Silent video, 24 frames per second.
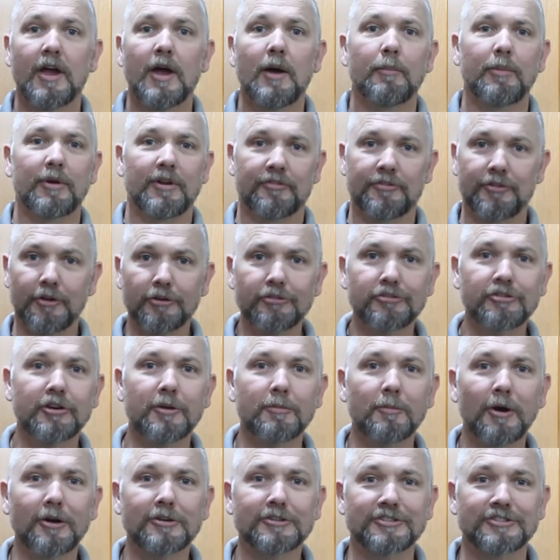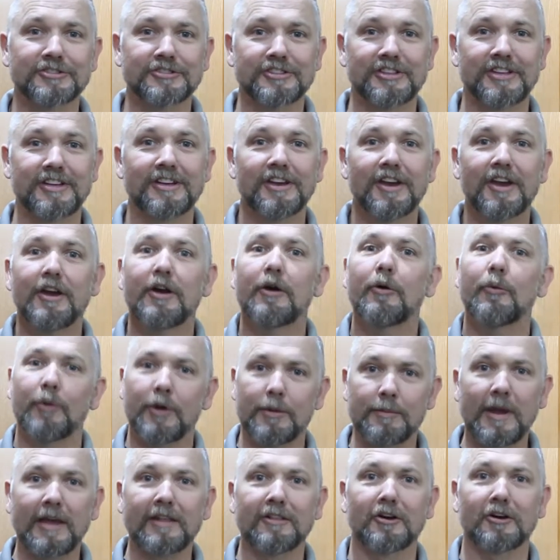But if there's an emergency, we
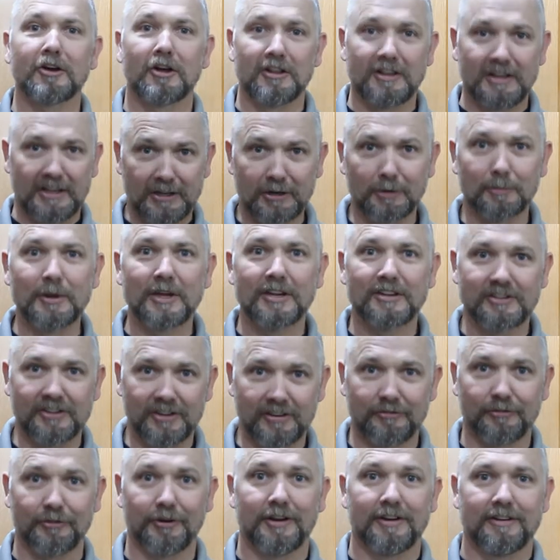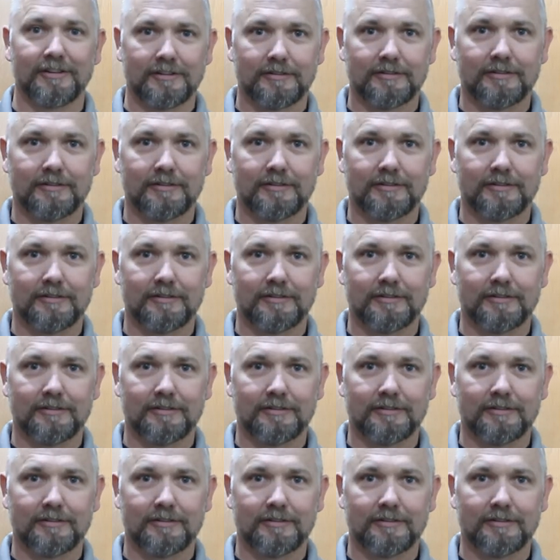may look a little bit different.